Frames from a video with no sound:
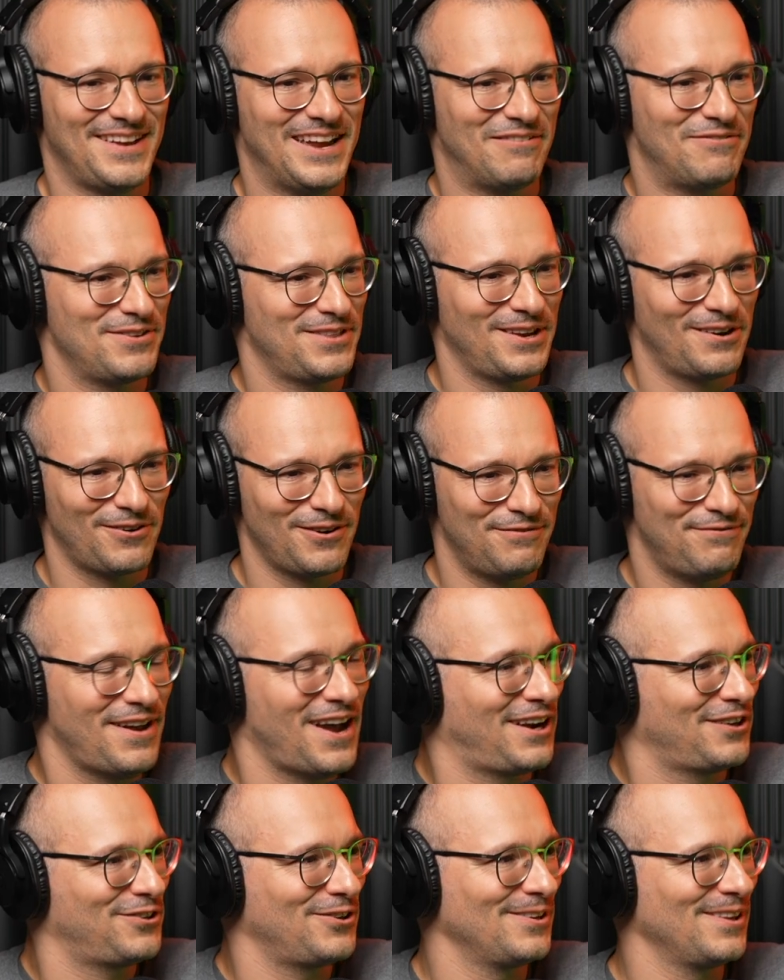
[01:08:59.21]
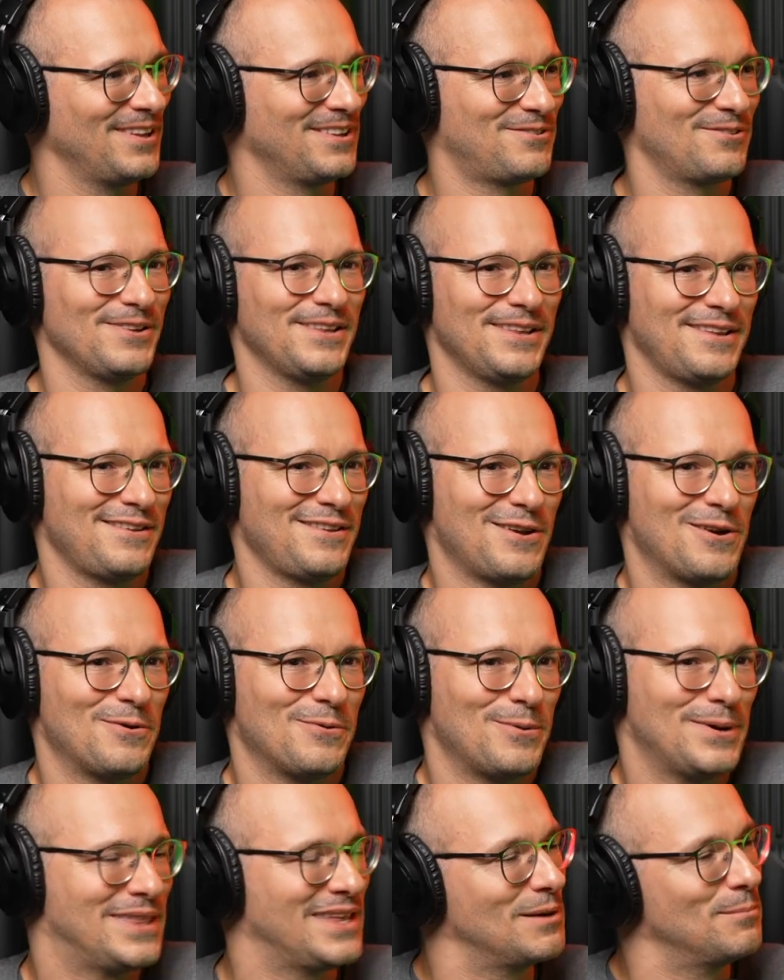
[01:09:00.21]
everything refactored literally you know
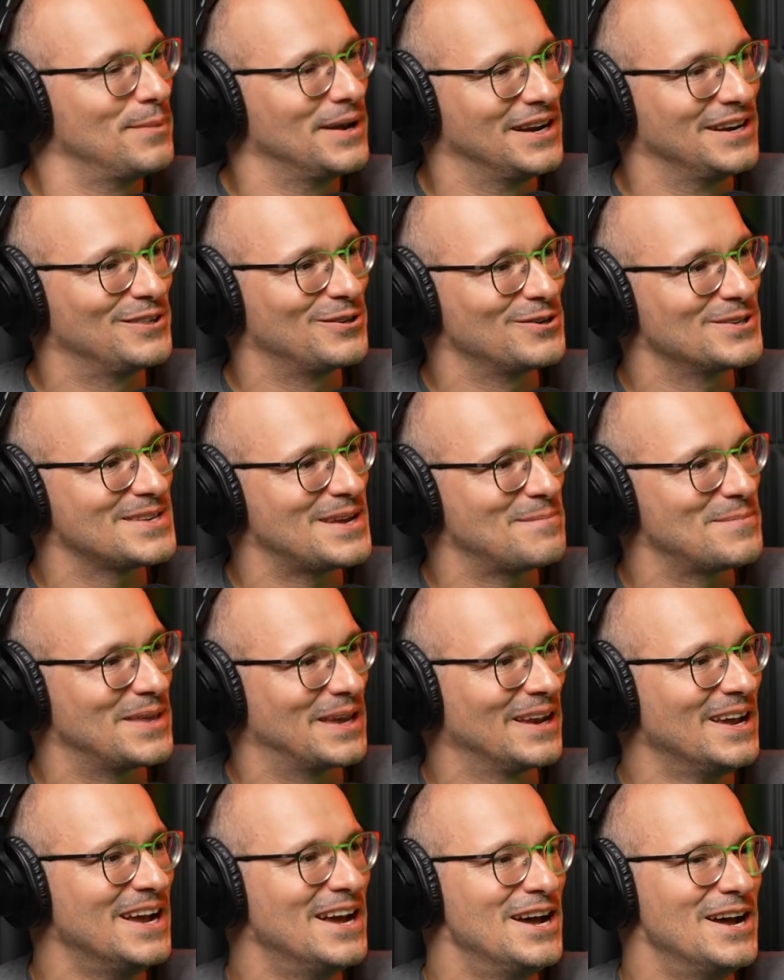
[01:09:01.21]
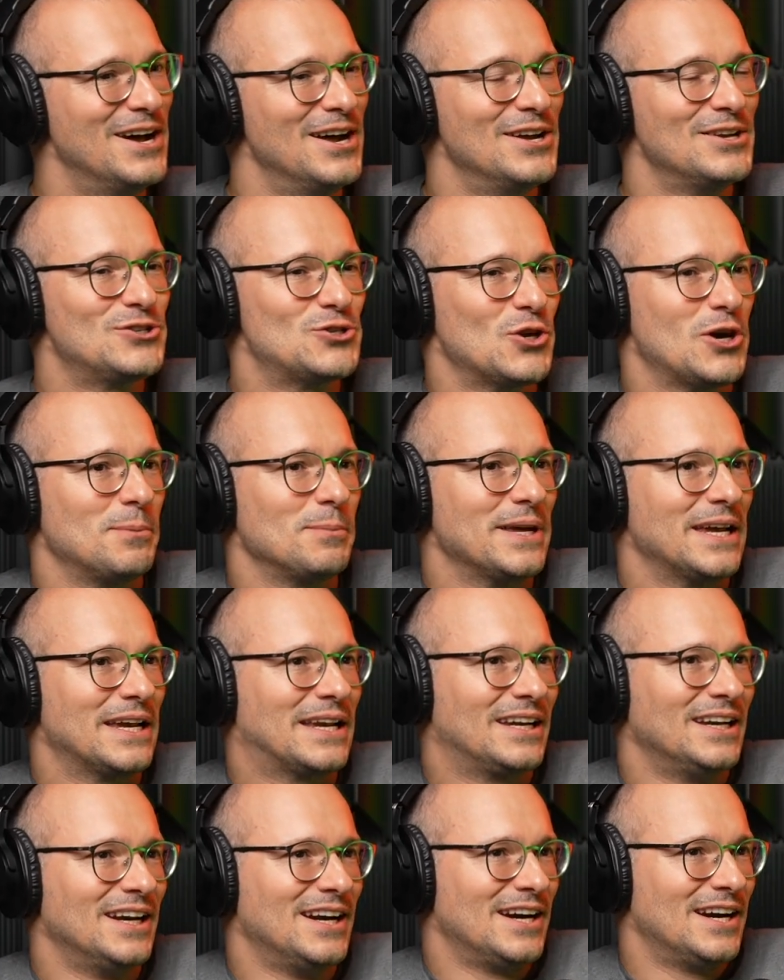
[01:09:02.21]
within a minute or something yeah so i'm
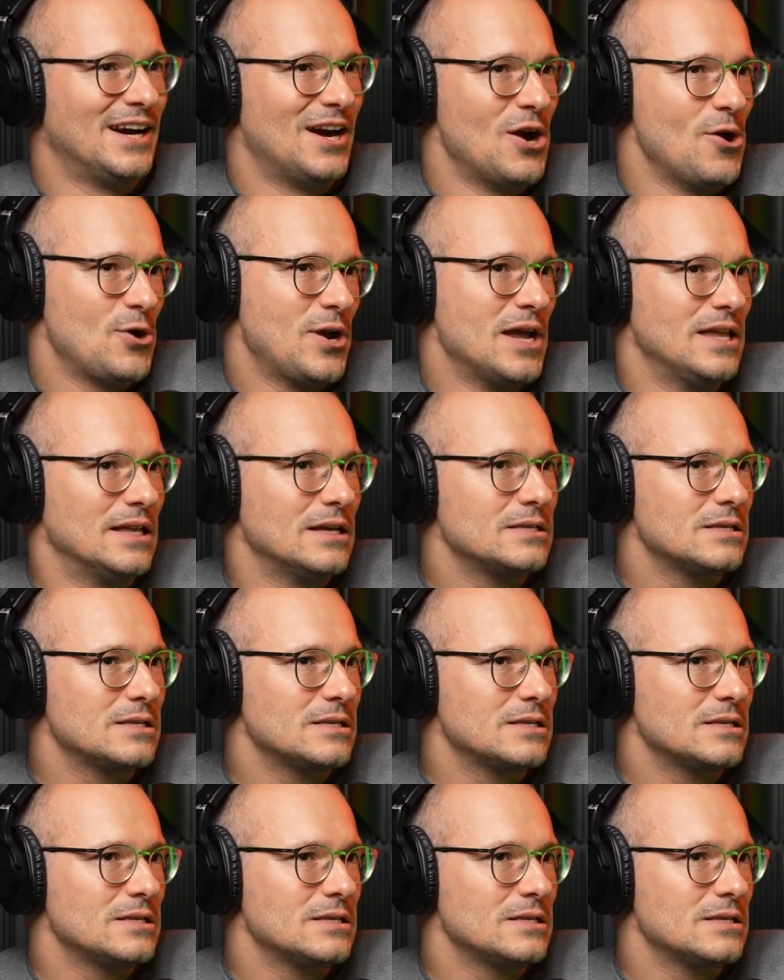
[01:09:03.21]
like okay that's